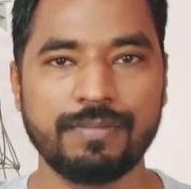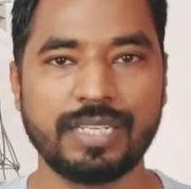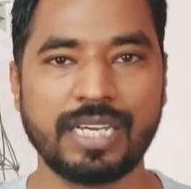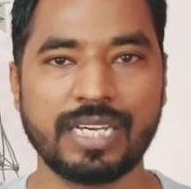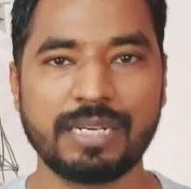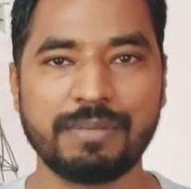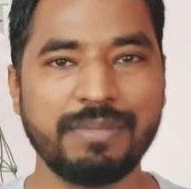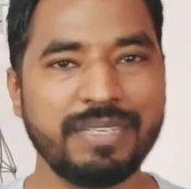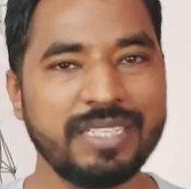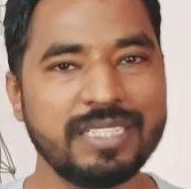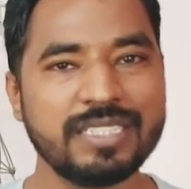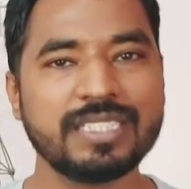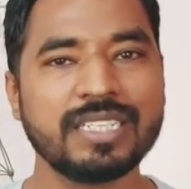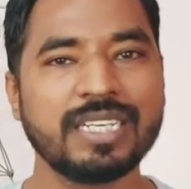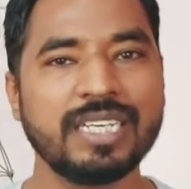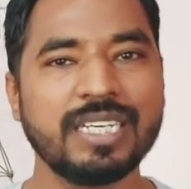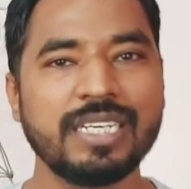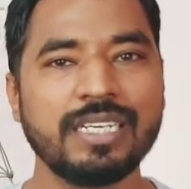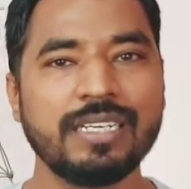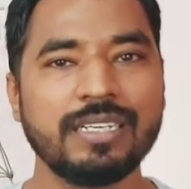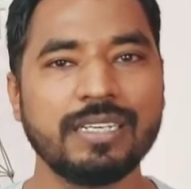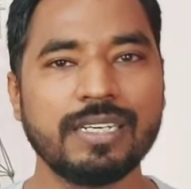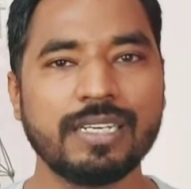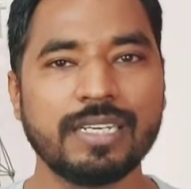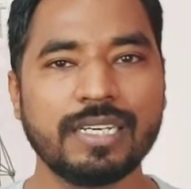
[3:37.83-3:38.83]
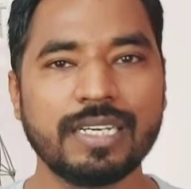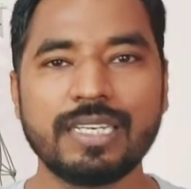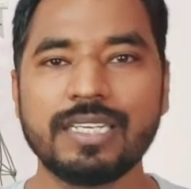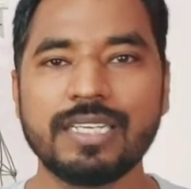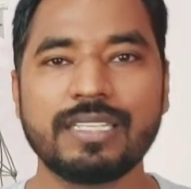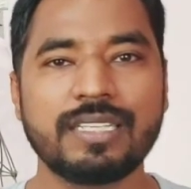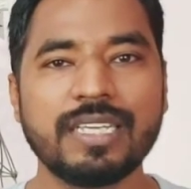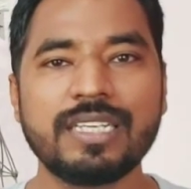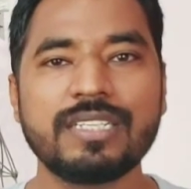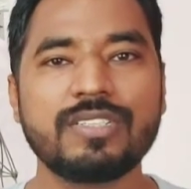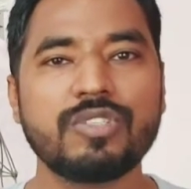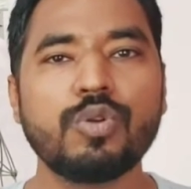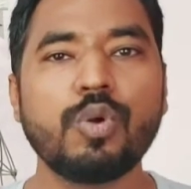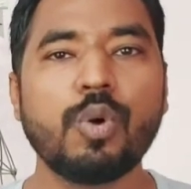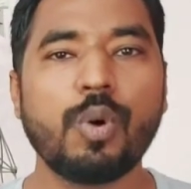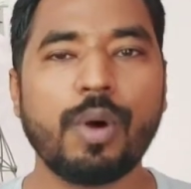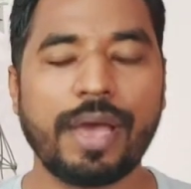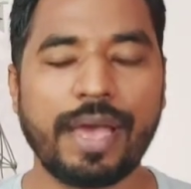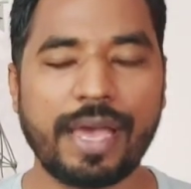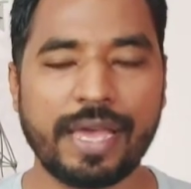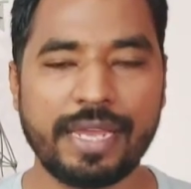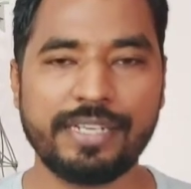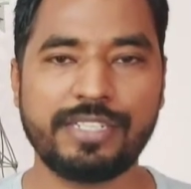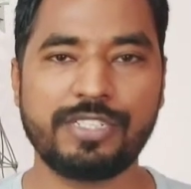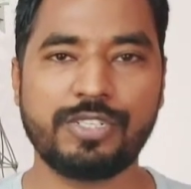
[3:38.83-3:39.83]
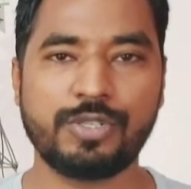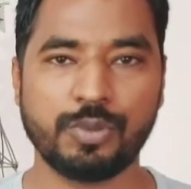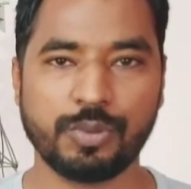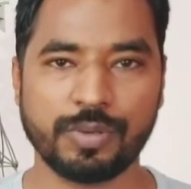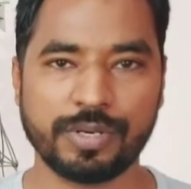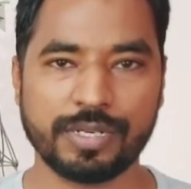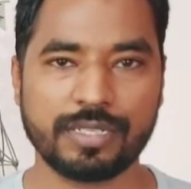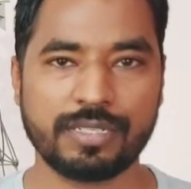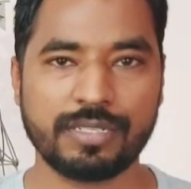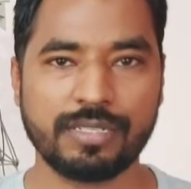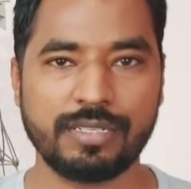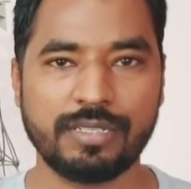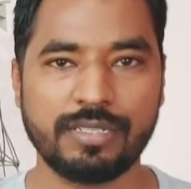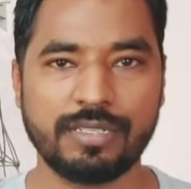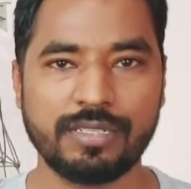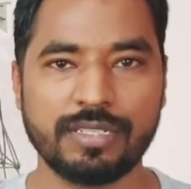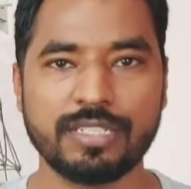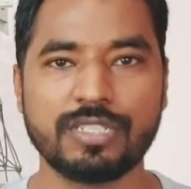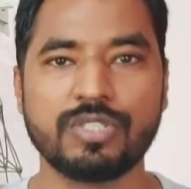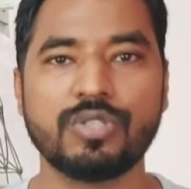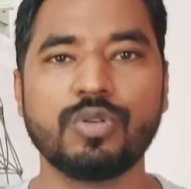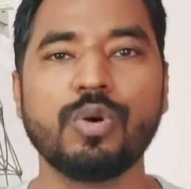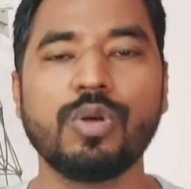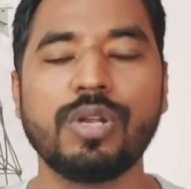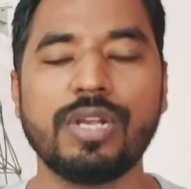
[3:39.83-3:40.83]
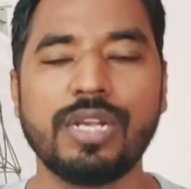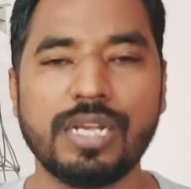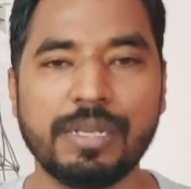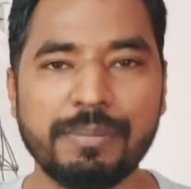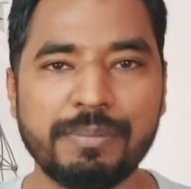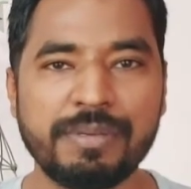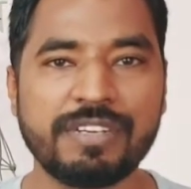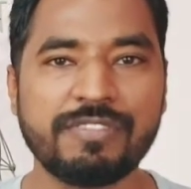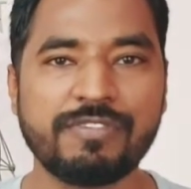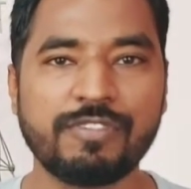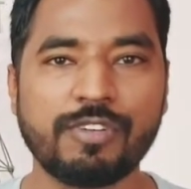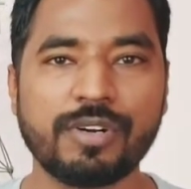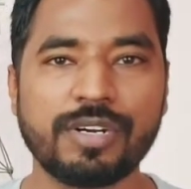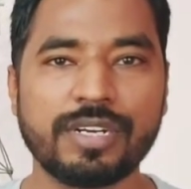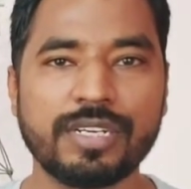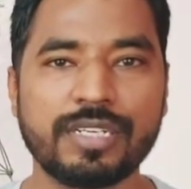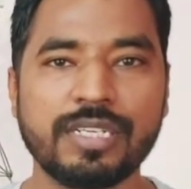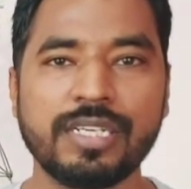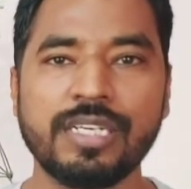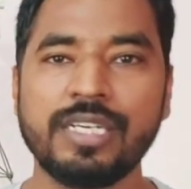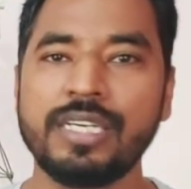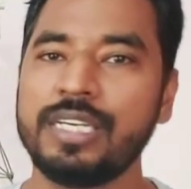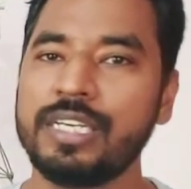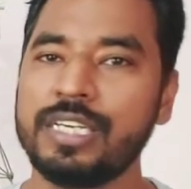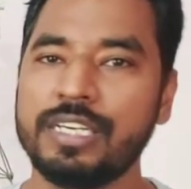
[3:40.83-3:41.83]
That means there's no end to it. There's no limit for it.